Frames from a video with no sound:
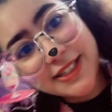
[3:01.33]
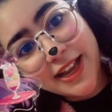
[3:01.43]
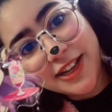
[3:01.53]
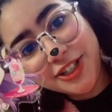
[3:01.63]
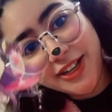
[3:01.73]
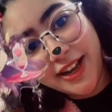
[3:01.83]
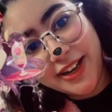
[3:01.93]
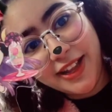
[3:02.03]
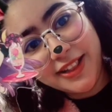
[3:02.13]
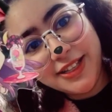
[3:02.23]
because I actually
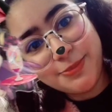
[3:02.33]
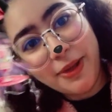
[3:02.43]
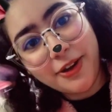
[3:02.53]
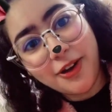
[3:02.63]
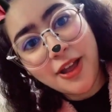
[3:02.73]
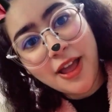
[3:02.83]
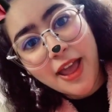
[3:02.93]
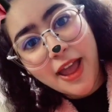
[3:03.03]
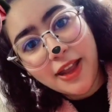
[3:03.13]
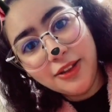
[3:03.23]
kind of like these better.
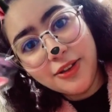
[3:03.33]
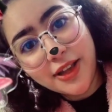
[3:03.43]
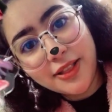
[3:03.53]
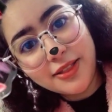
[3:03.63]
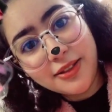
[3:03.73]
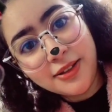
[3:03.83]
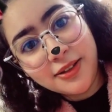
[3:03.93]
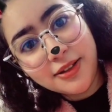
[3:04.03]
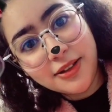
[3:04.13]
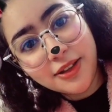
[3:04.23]
And look at
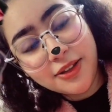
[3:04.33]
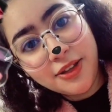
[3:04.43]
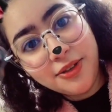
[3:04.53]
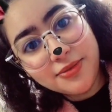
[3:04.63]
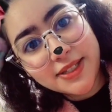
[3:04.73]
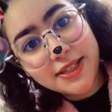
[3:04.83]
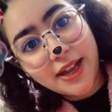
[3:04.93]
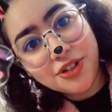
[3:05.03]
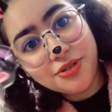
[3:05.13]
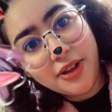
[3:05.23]
the cute
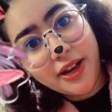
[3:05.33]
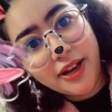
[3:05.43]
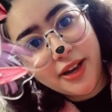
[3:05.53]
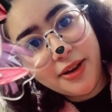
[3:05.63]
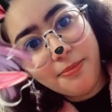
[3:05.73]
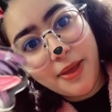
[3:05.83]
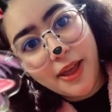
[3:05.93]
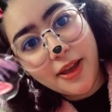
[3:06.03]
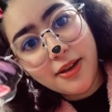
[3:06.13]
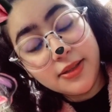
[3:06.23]
saturated
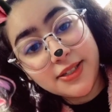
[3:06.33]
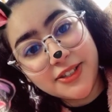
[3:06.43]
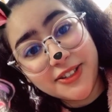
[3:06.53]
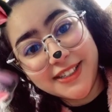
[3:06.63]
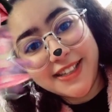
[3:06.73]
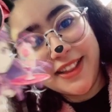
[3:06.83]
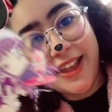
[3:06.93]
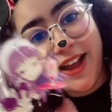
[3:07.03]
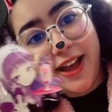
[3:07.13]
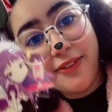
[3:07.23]
pink desserts that
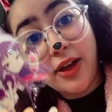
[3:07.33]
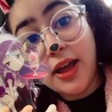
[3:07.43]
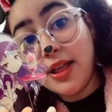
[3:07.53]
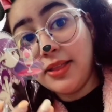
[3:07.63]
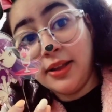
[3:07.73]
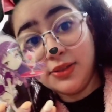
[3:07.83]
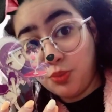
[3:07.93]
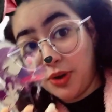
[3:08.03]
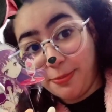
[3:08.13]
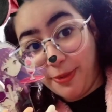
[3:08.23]
they have. That's
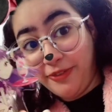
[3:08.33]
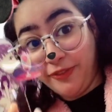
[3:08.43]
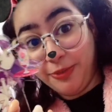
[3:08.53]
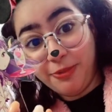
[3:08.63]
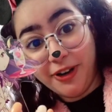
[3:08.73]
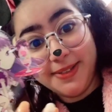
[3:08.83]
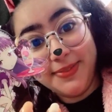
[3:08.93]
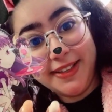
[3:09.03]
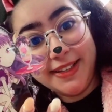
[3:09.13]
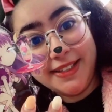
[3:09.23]
one of my favorite parts
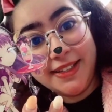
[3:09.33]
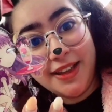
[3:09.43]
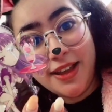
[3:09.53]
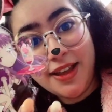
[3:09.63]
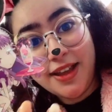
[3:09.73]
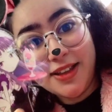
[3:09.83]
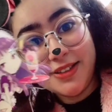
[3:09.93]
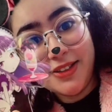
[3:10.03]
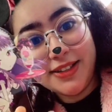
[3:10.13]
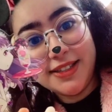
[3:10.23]
of this.
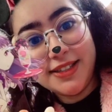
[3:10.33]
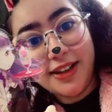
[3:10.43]
So that's